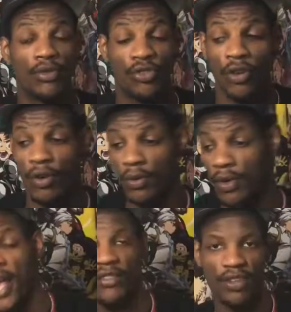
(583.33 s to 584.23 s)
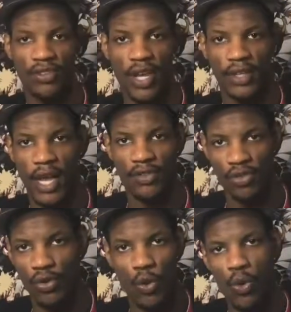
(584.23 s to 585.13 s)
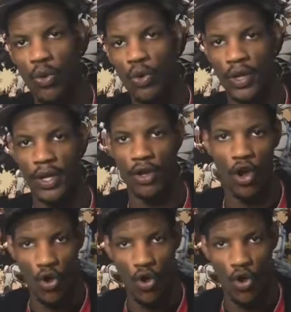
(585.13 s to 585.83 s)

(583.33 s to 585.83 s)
So yes, it's like nice and cool and